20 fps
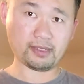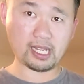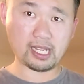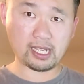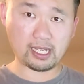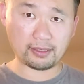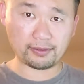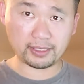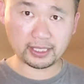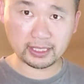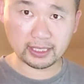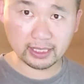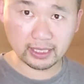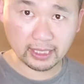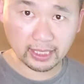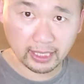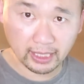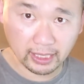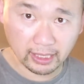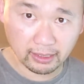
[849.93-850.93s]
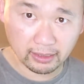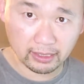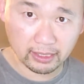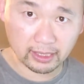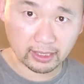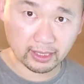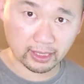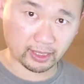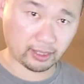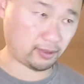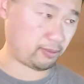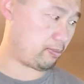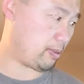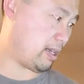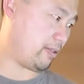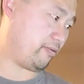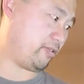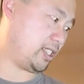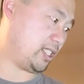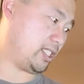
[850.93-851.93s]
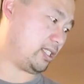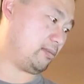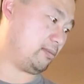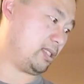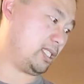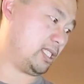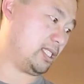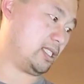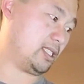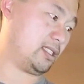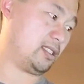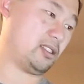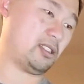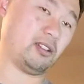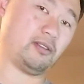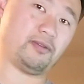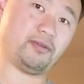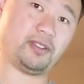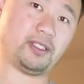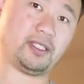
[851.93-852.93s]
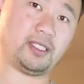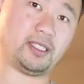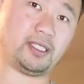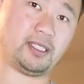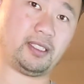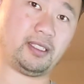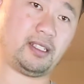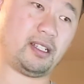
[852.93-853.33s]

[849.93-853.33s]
Obviously, it only took about 15 minutes so far